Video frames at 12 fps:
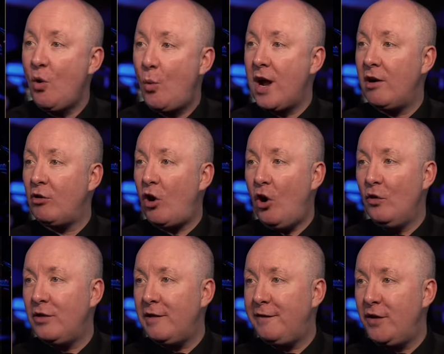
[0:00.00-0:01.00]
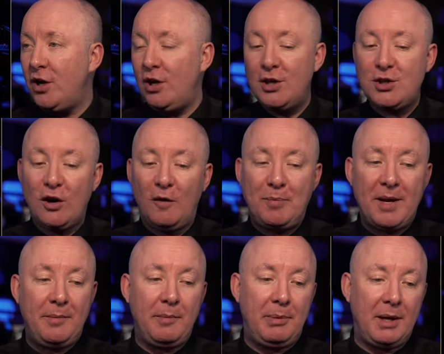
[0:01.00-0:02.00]
We are on the verge of
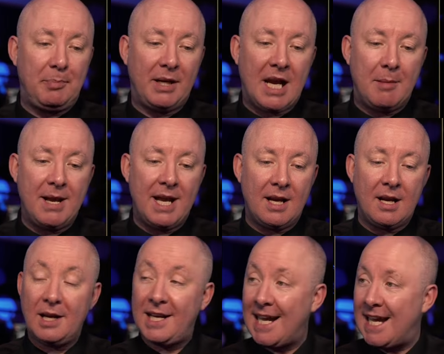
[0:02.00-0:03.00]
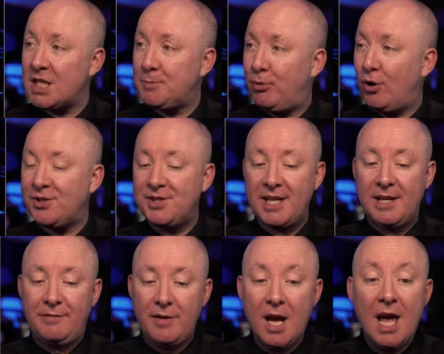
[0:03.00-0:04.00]
becoming cash
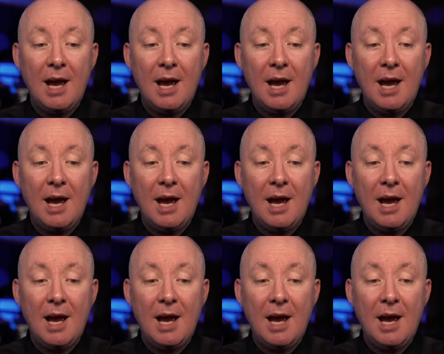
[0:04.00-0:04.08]
positive.